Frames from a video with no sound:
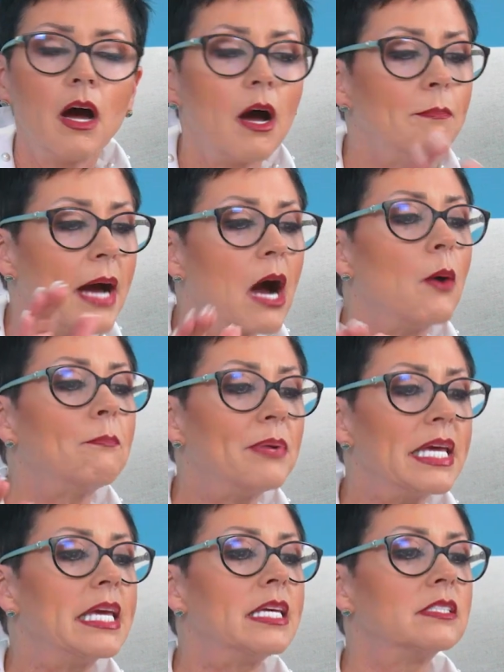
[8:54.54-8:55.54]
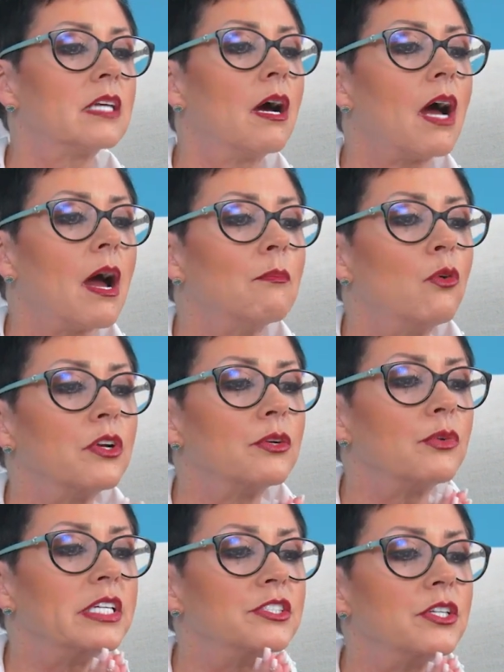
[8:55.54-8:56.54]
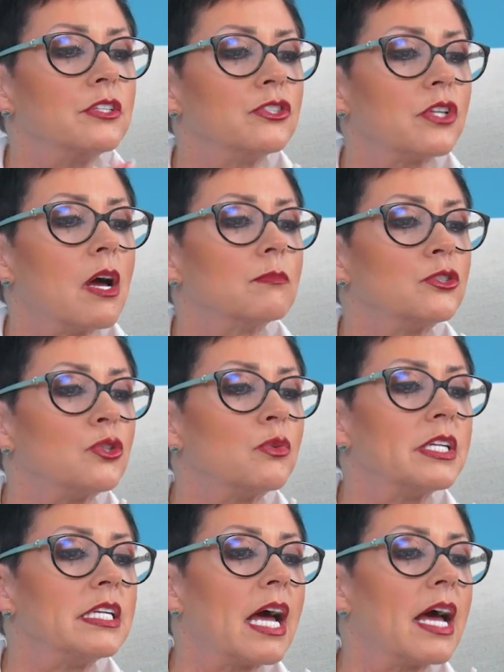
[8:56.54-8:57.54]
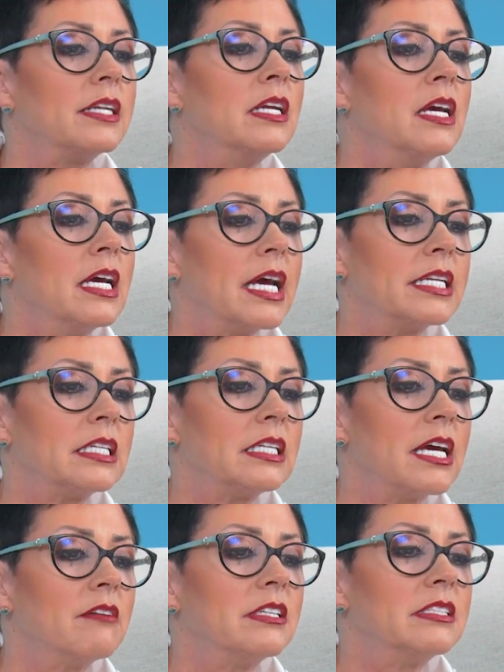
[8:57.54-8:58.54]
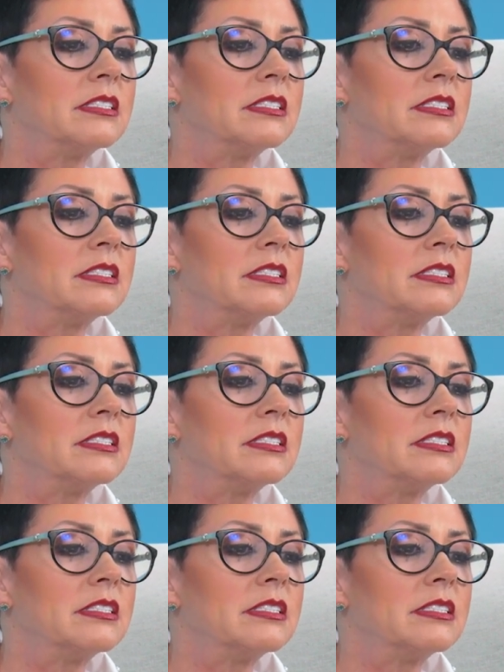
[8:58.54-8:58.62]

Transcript: about peace. I want to read to you Psalms 29 and 11.